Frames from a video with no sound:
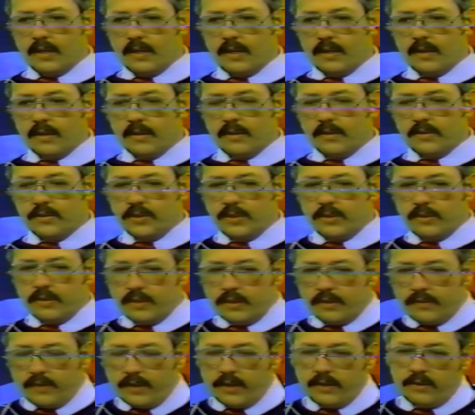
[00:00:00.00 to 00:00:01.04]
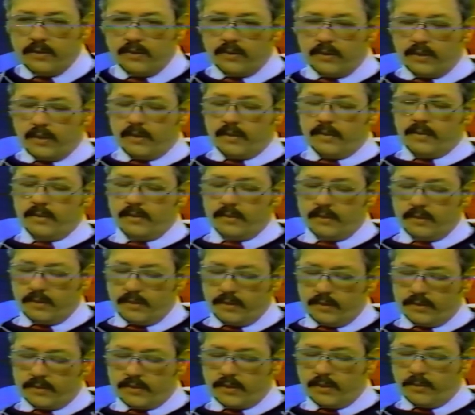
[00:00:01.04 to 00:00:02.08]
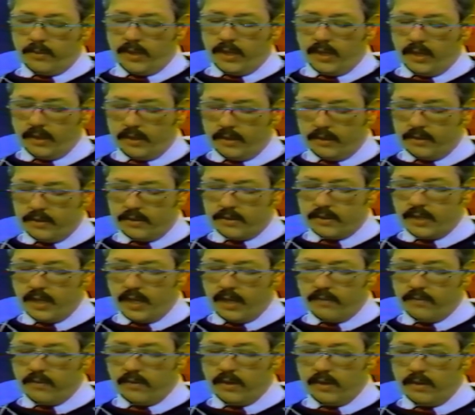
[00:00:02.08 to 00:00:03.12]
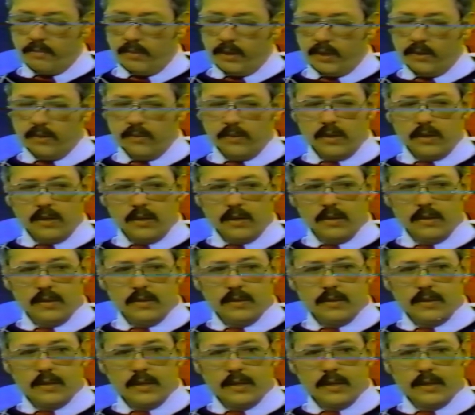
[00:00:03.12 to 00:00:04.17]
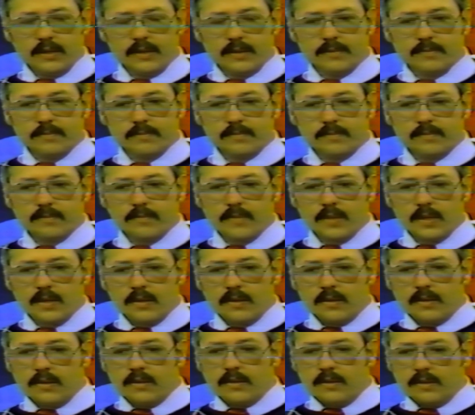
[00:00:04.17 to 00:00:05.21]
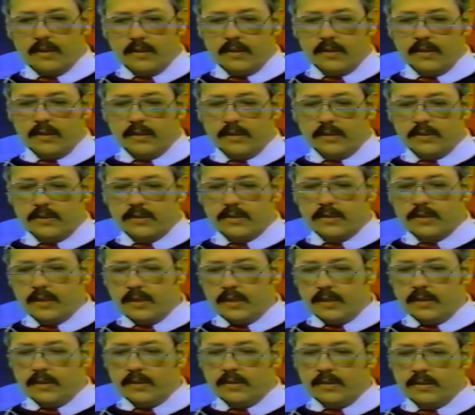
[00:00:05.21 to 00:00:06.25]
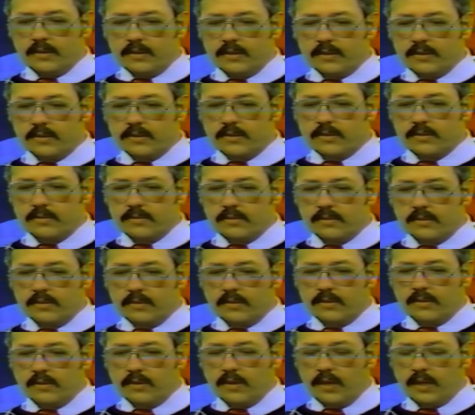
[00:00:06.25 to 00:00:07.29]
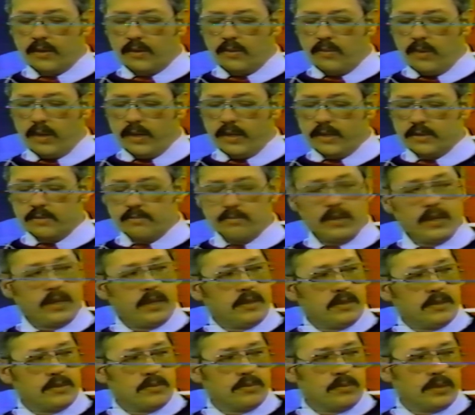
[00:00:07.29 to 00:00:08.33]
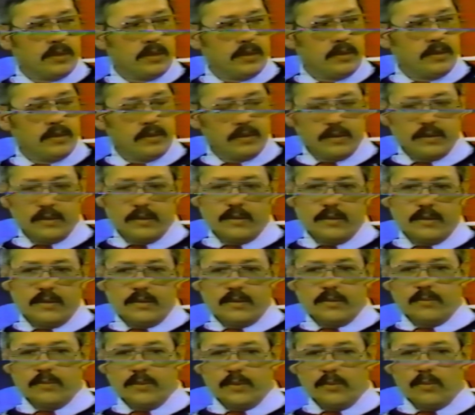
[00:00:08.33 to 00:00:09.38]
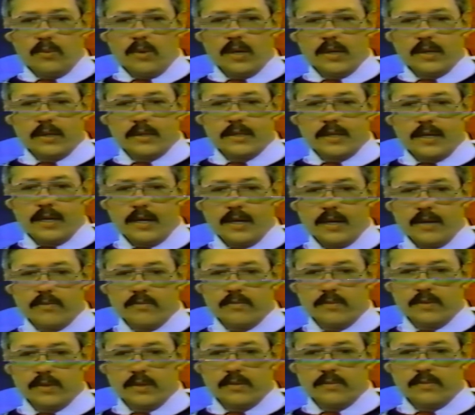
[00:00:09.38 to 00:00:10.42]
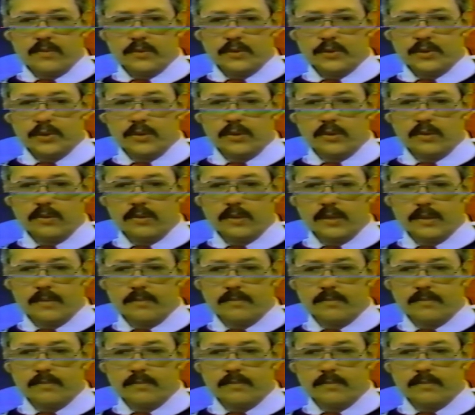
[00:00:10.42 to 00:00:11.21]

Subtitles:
This year the venue is going to be held at the Savoy Bingo Hall. It is not quite as big as we wanted to have for judo.